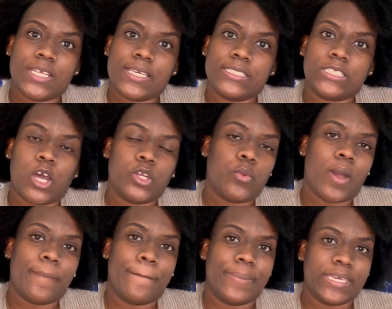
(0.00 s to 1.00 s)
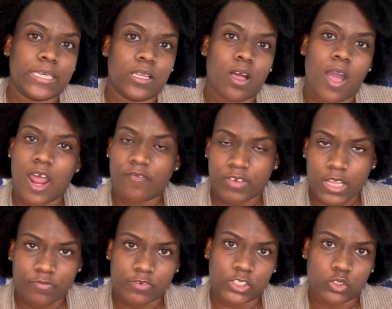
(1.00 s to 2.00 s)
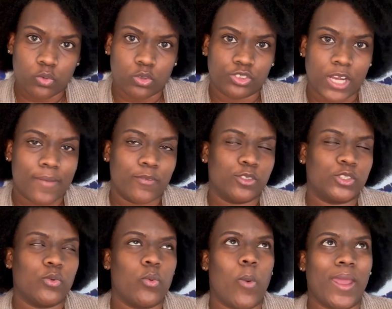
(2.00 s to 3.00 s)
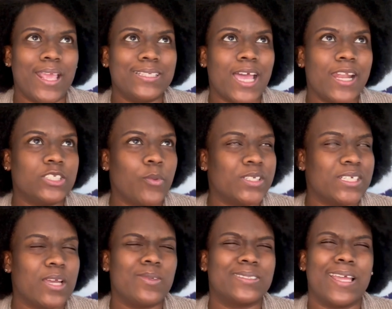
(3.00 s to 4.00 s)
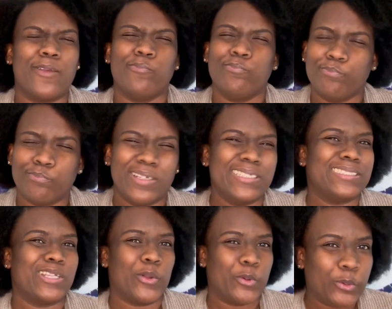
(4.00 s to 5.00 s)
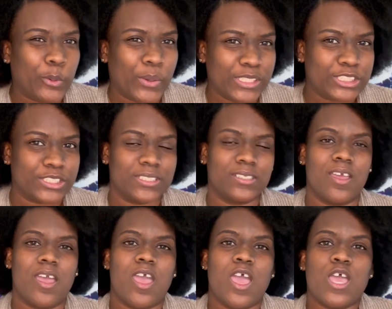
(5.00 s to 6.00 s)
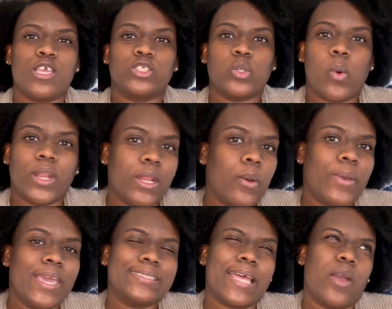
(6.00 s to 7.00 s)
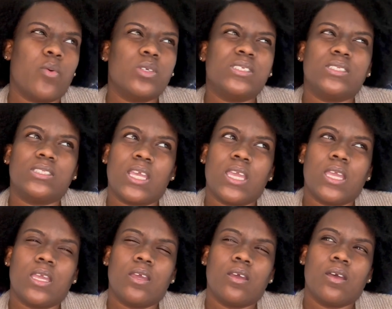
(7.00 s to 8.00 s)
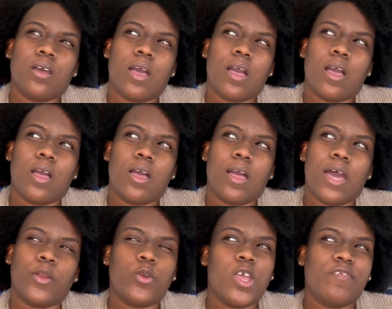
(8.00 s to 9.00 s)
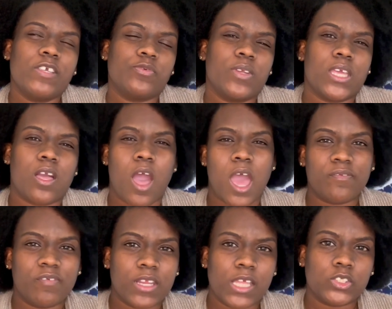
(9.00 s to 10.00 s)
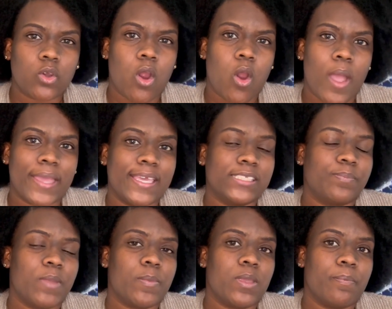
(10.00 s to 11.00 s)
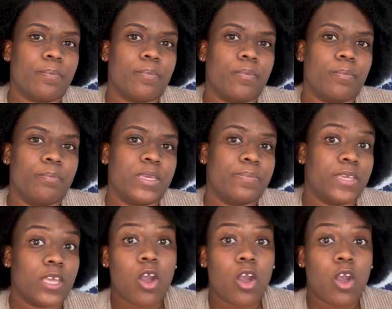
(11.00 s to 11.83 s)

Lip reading: is, how do I build confidence for solo travel? So when I saw this question, I was like, this is a good question. So one of the ways I would say, I don't know if it's really confidence or how, I guess maybe me being